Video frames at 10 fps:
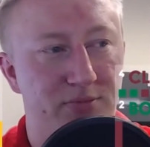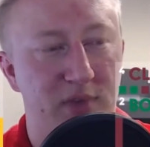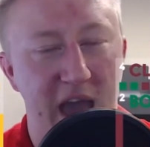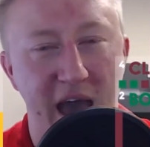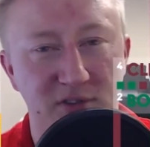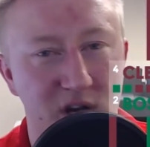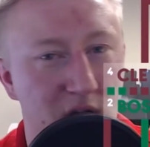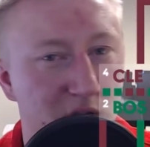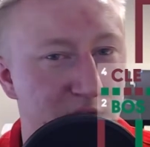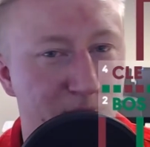Cavs are going to
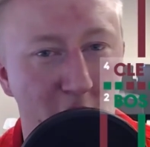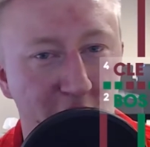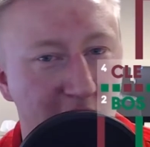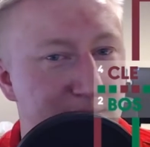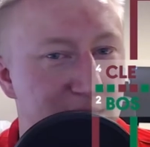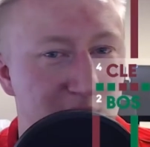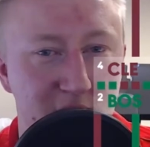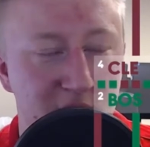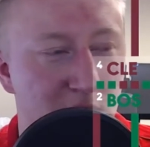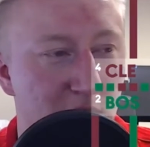lose both games
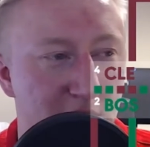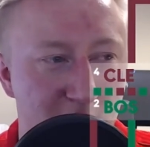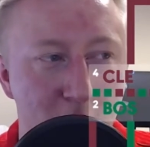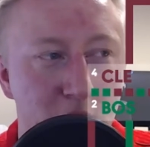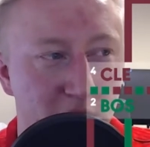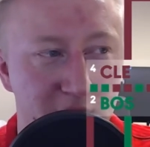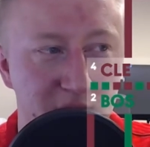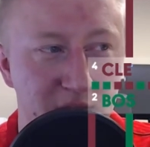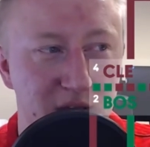in Oakland.